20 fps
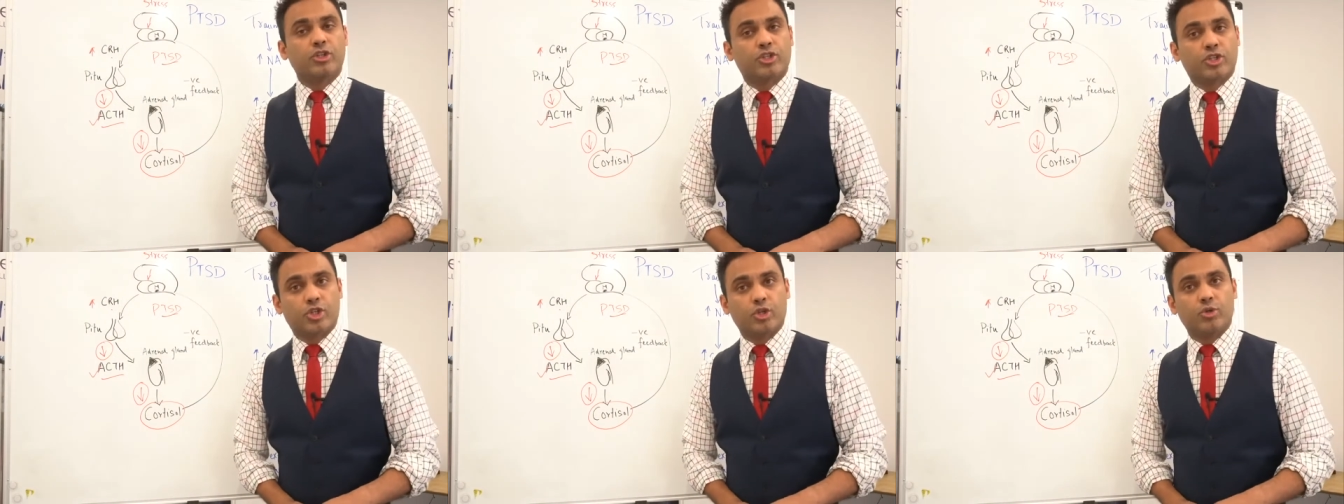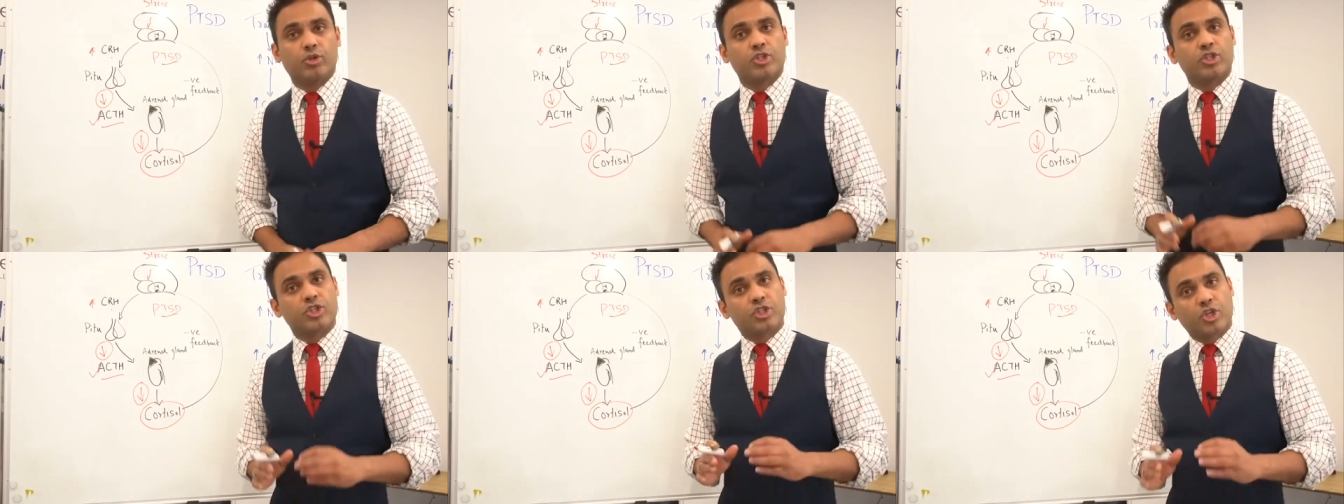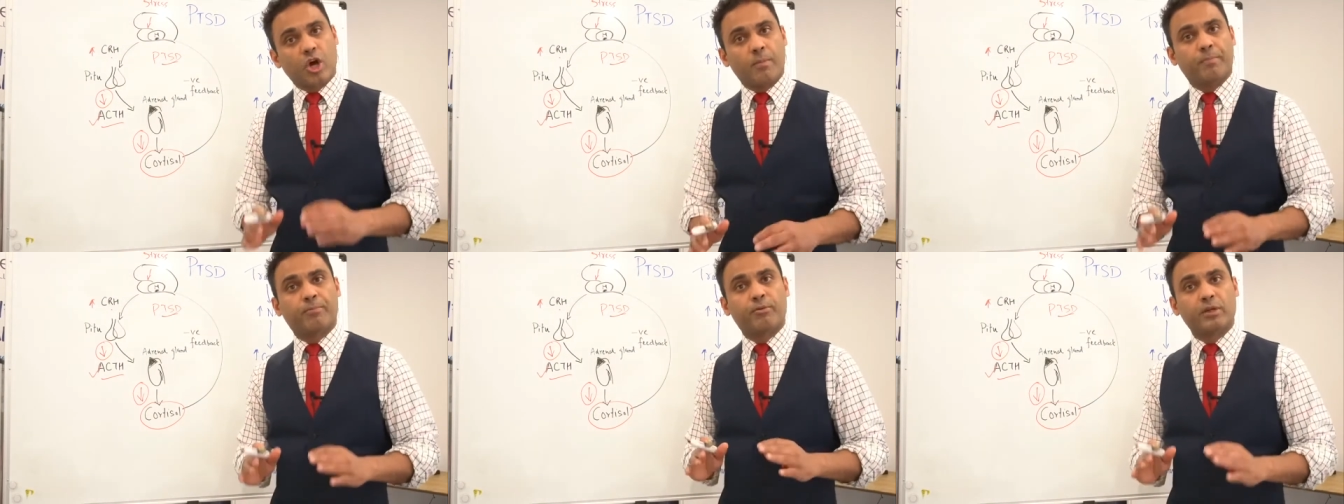to
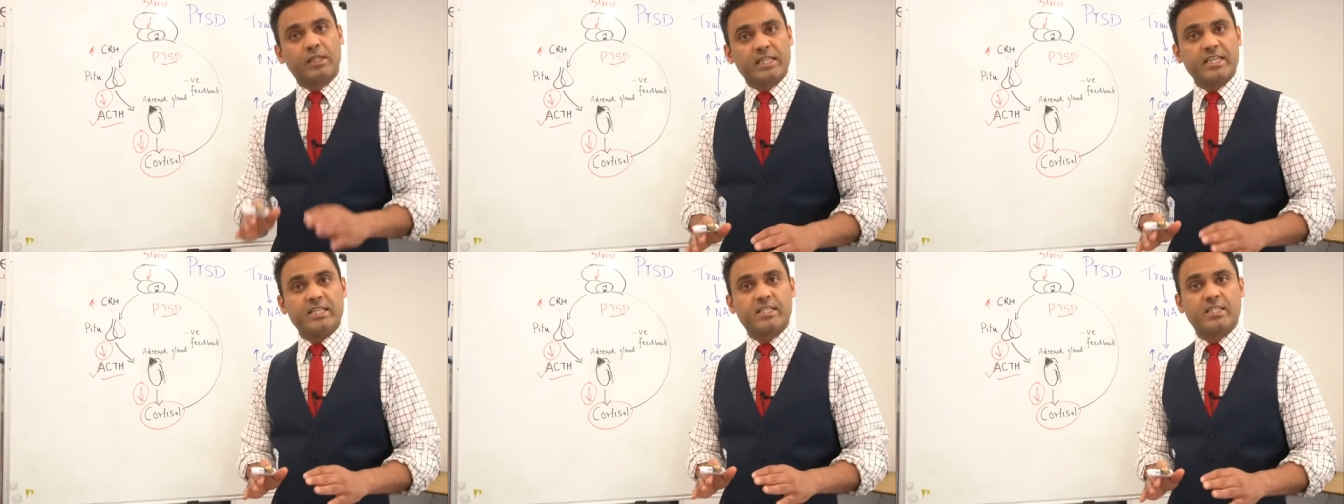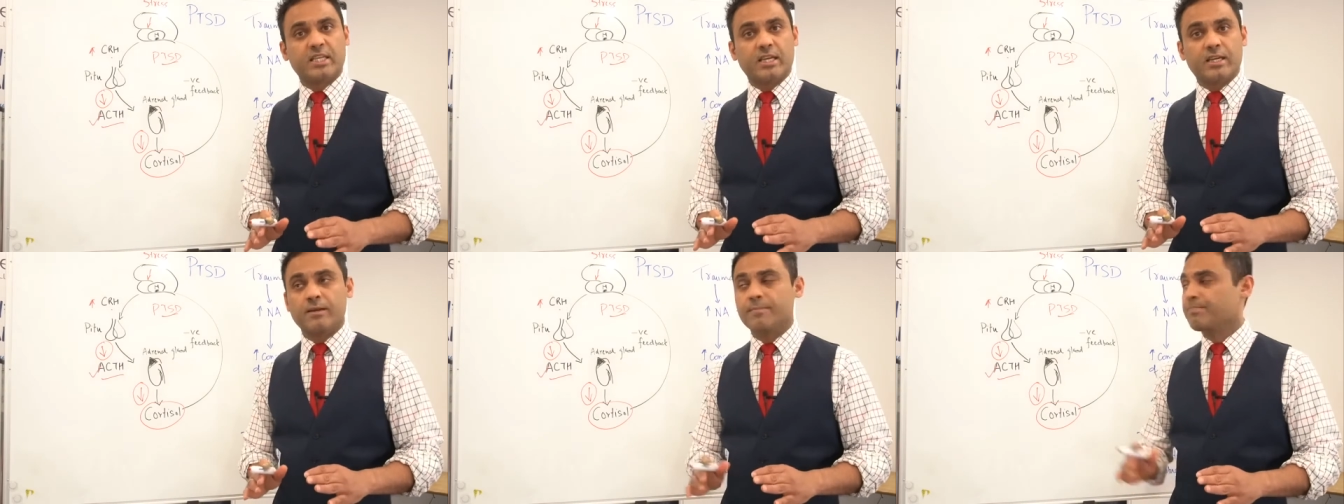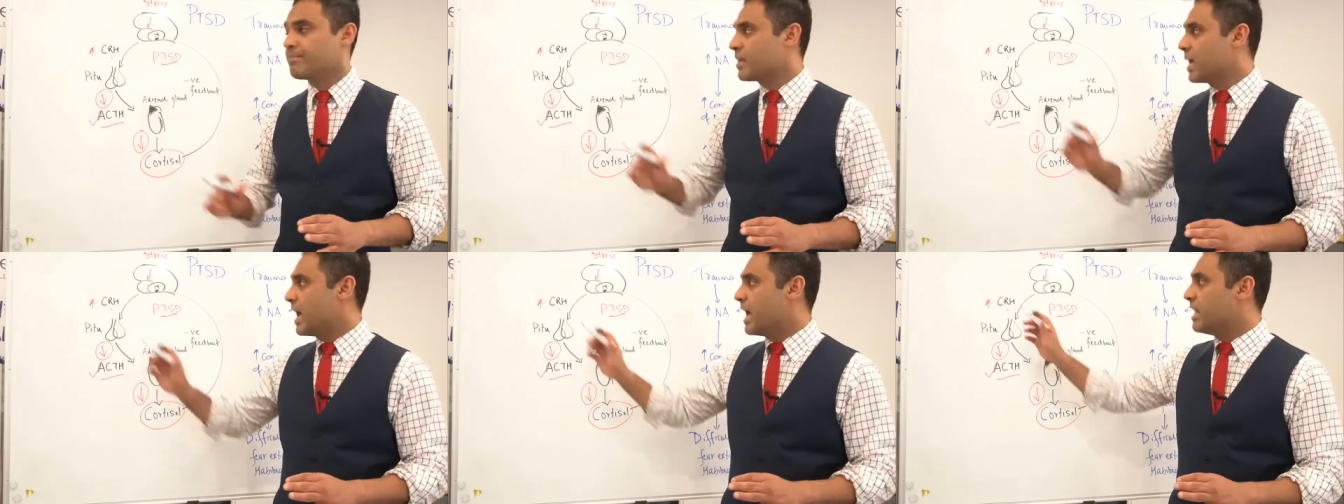stop
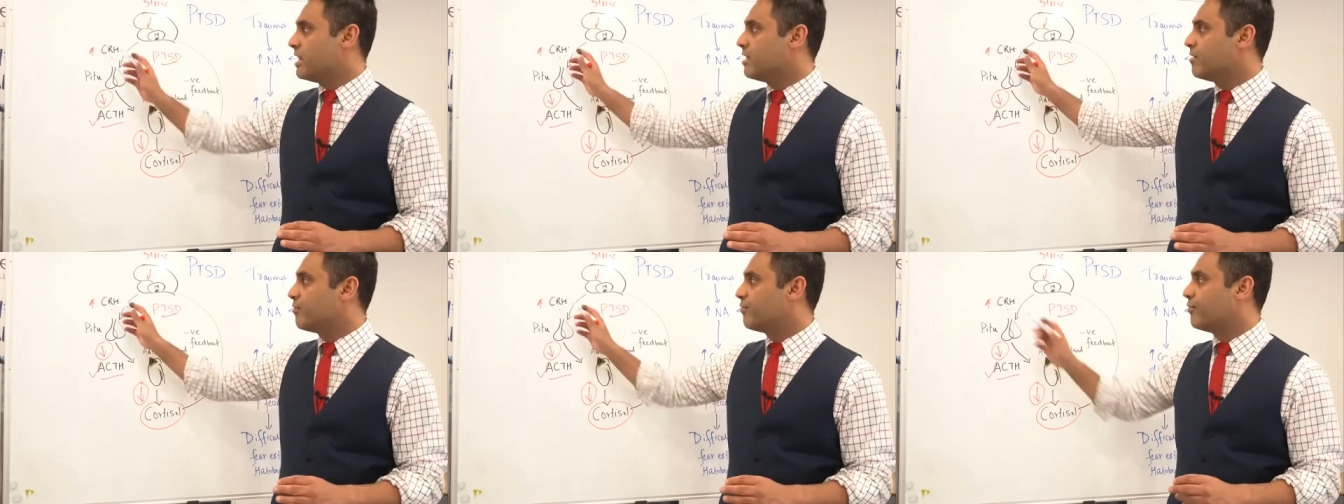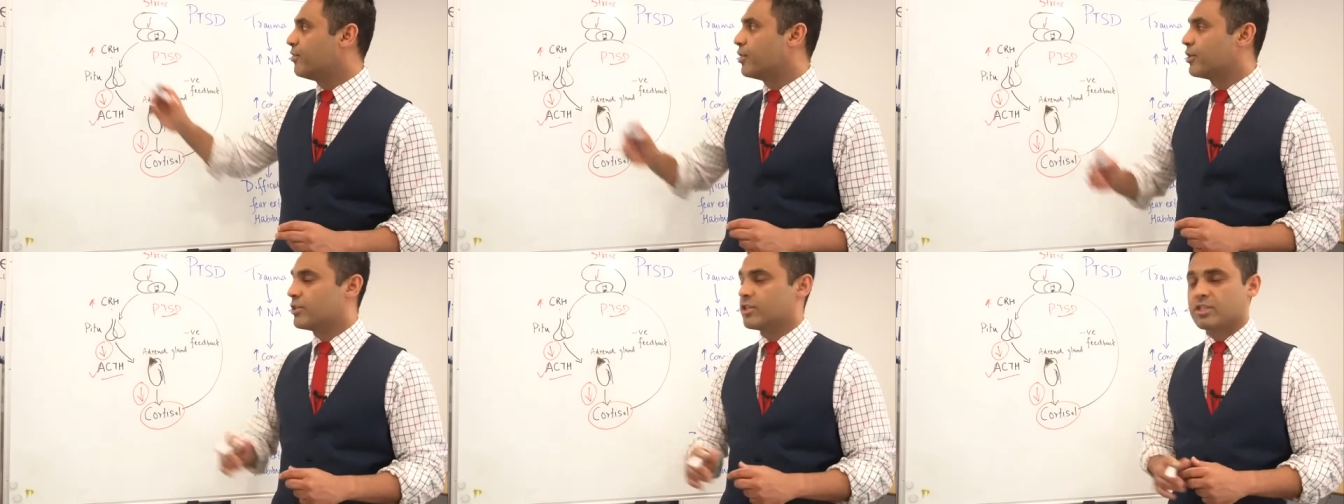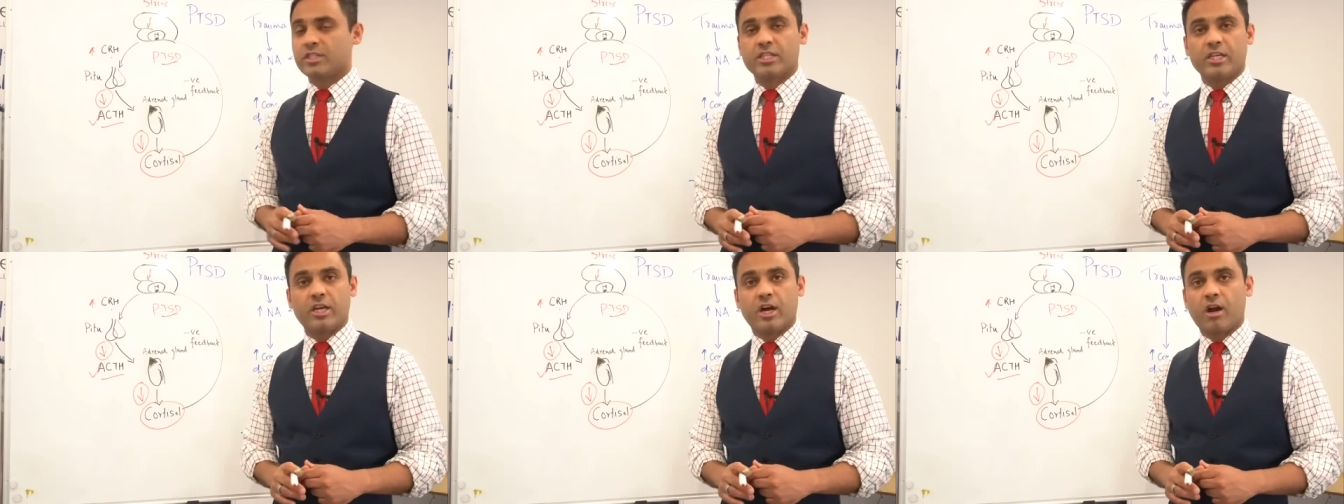releasing any further
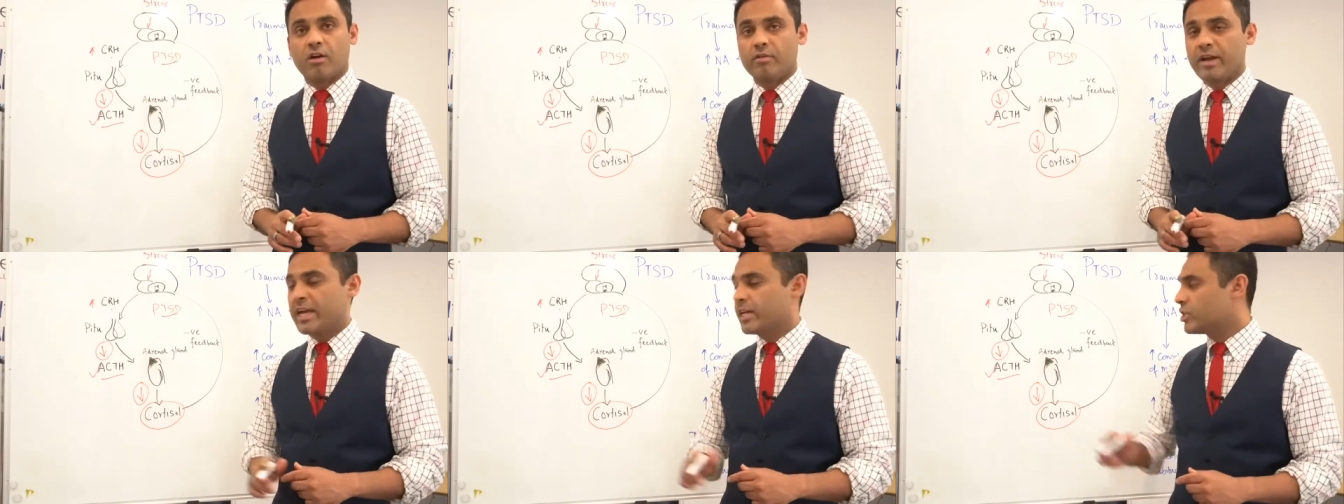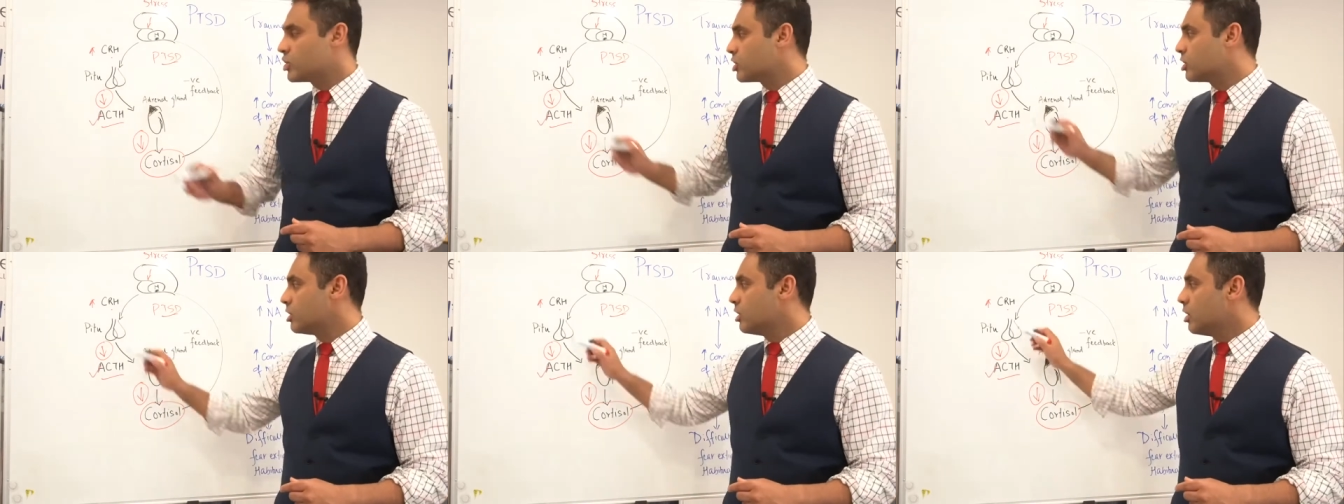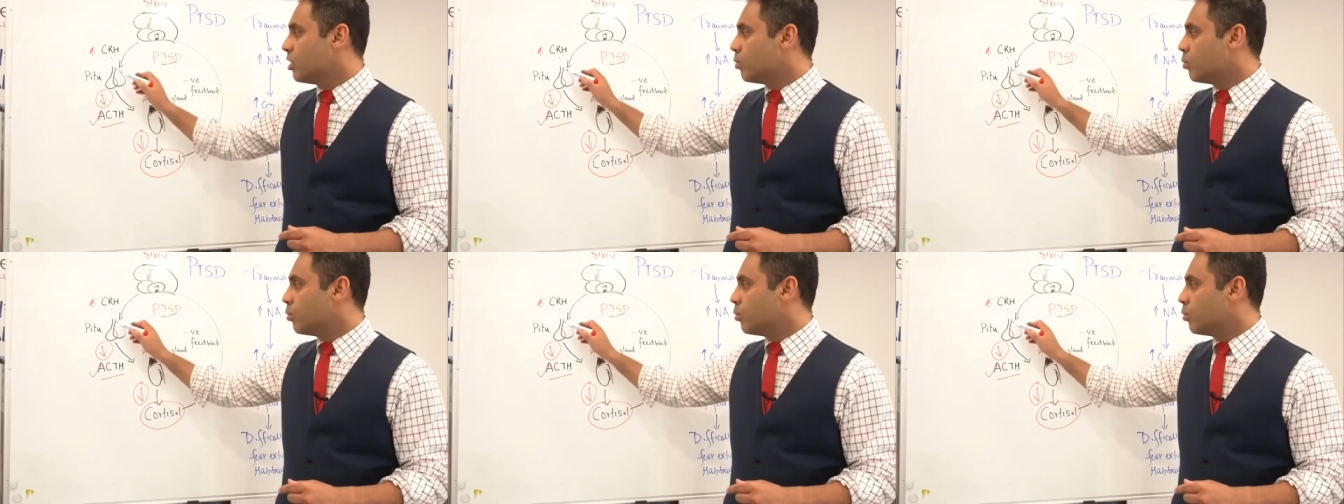CRH,